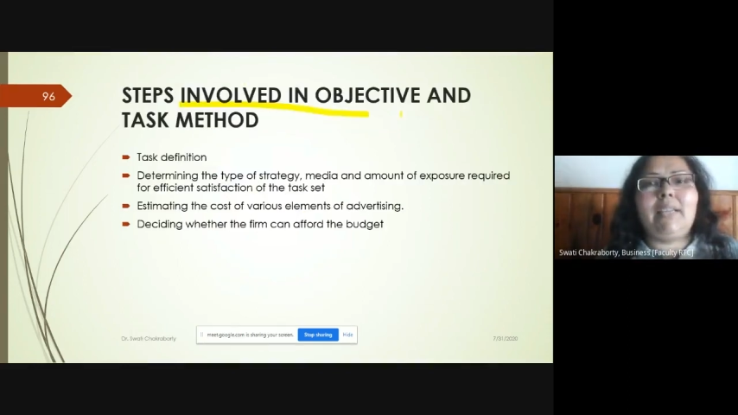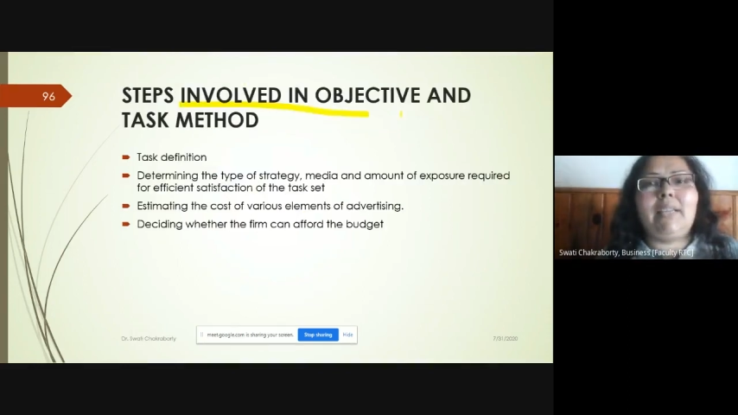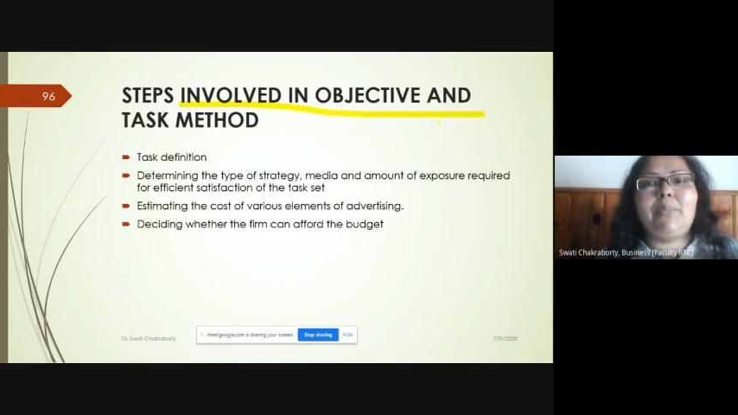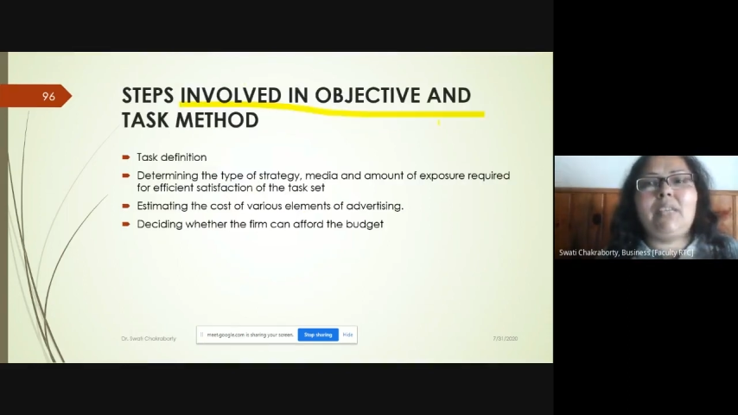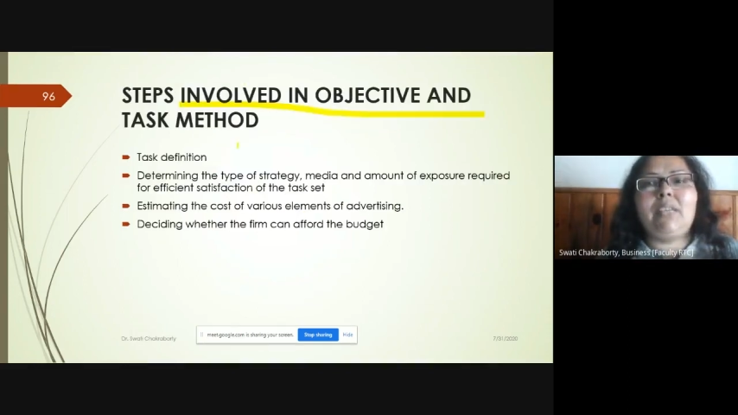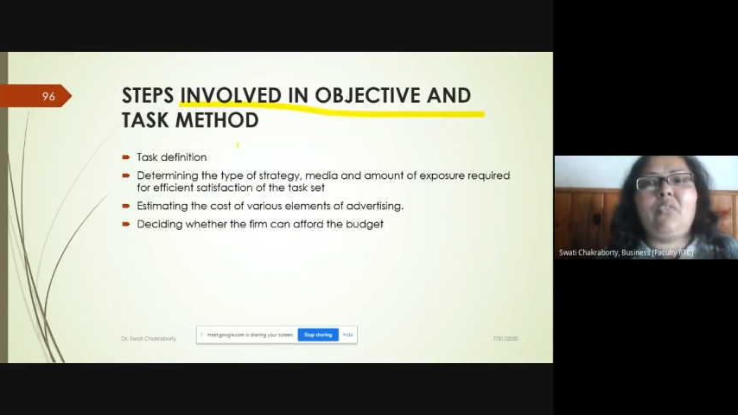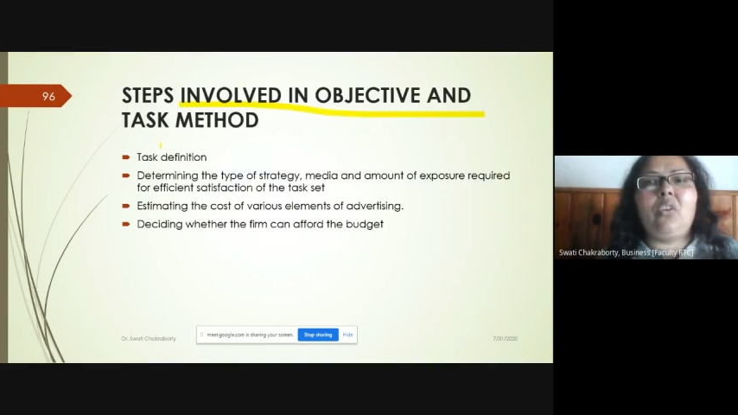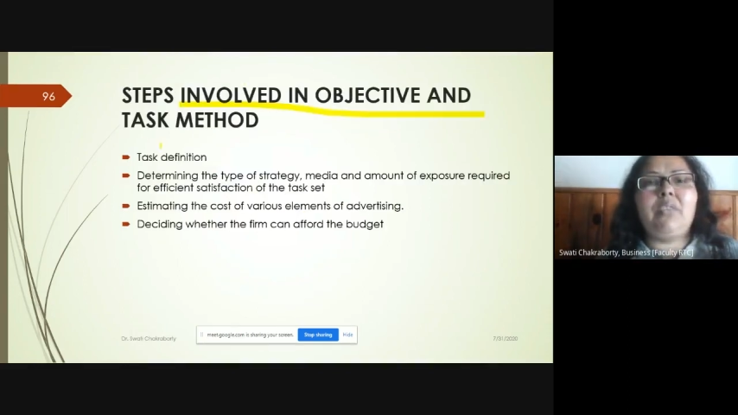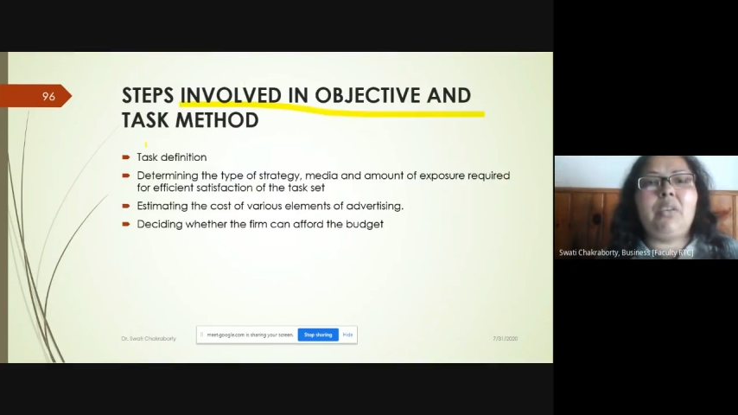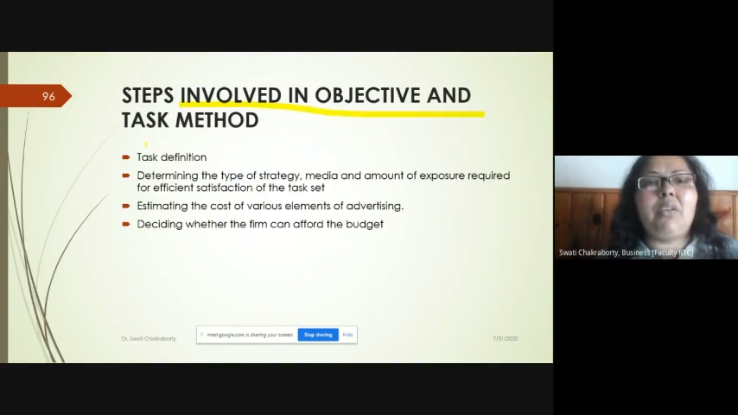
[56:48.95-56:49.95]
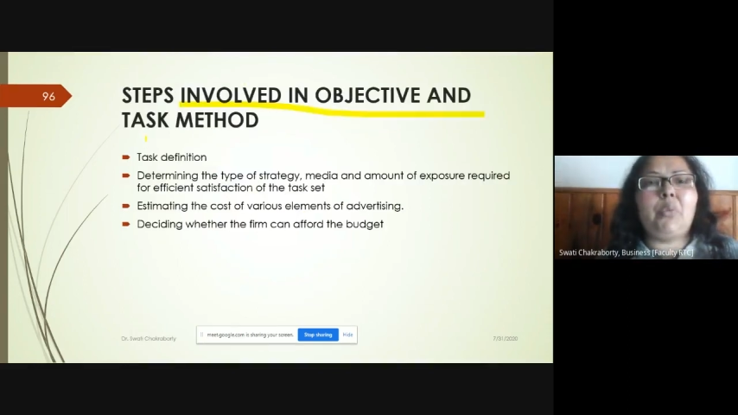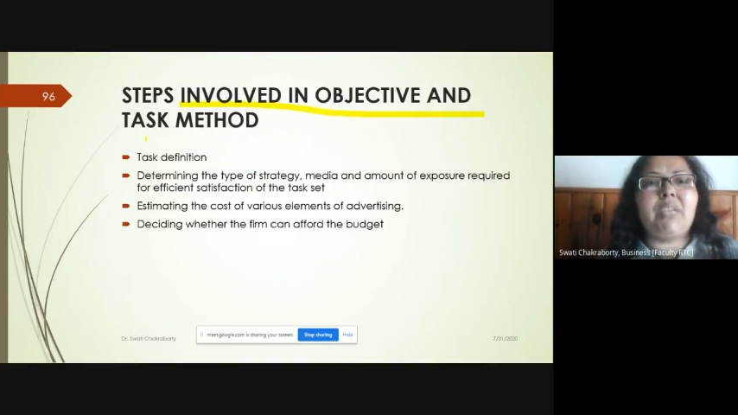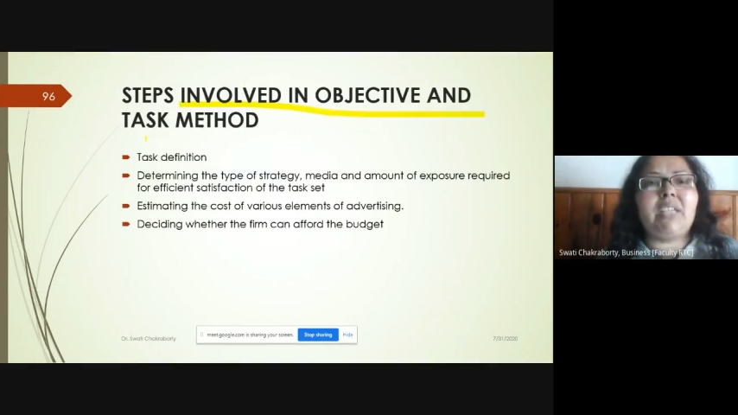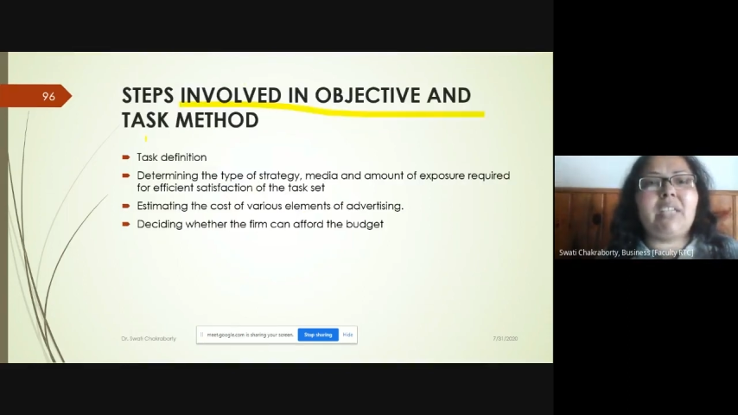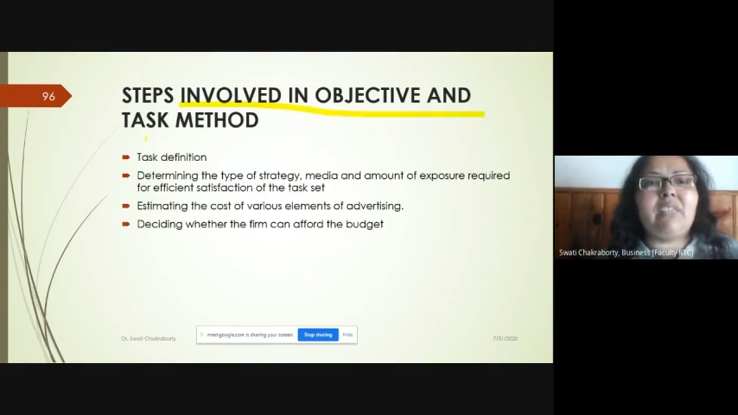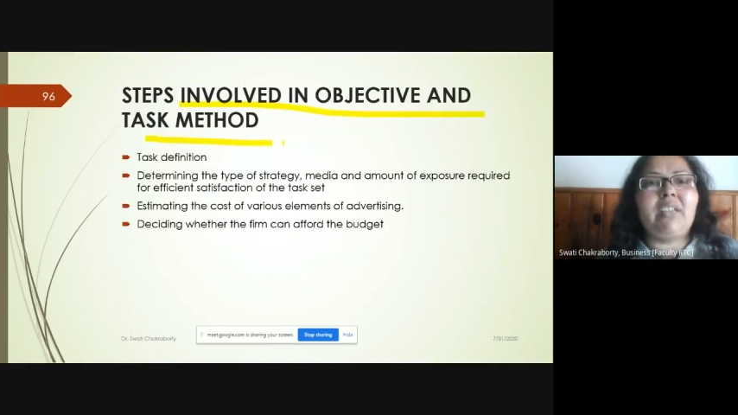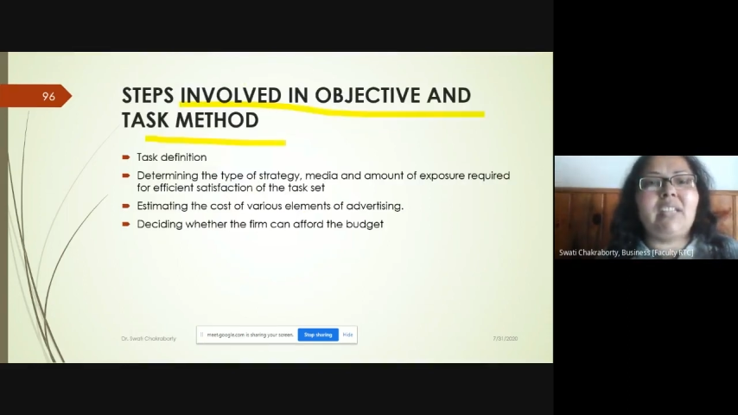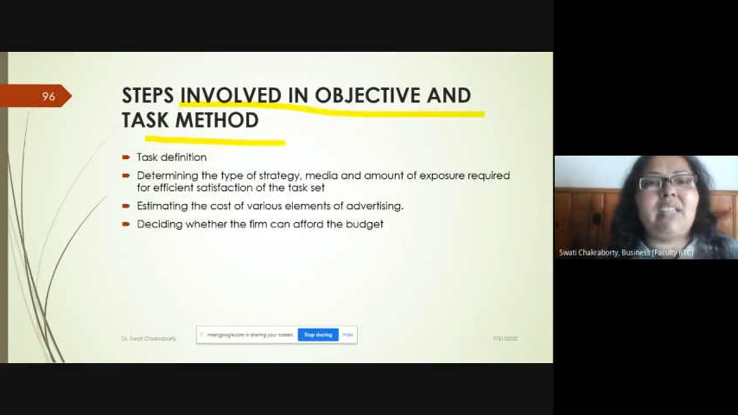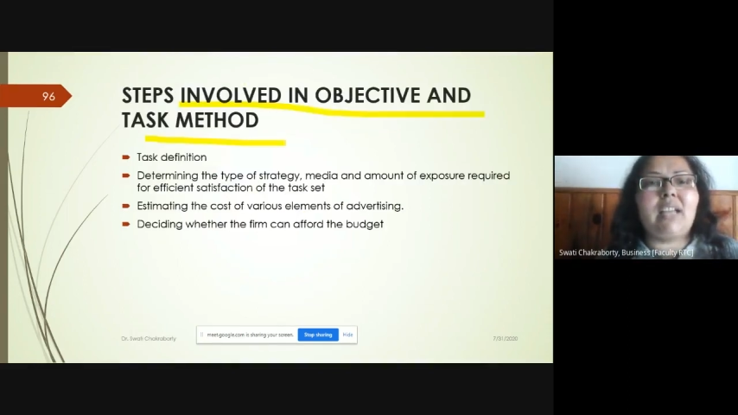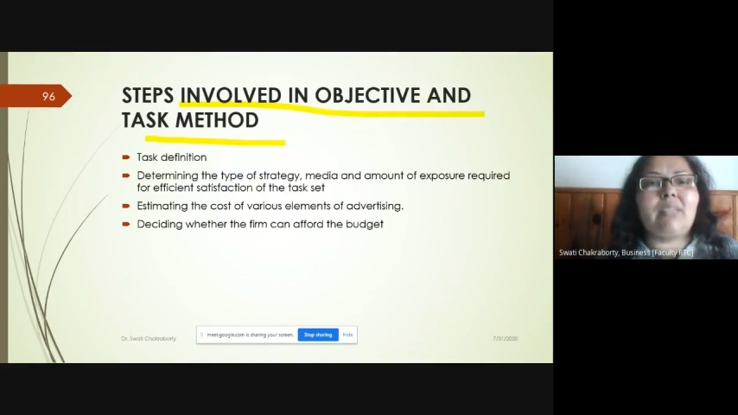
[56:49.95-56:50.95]
involved in objective and
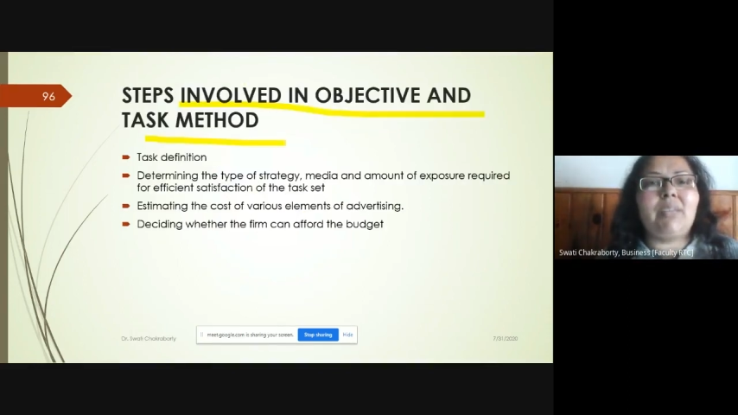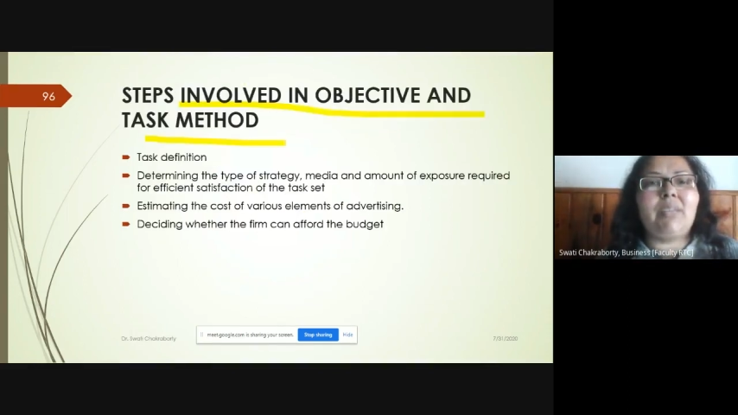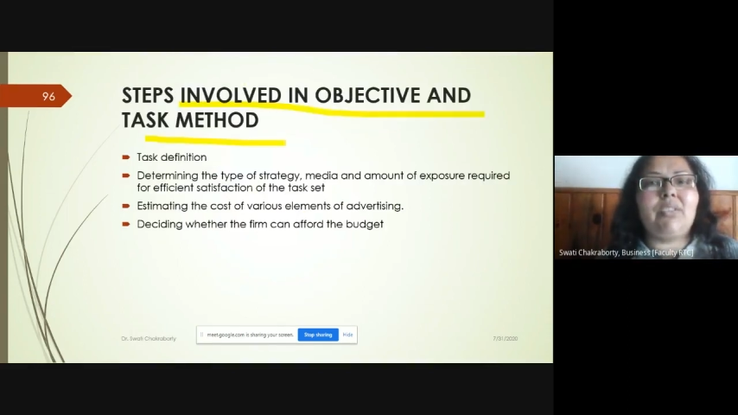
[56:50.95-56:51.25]
task method?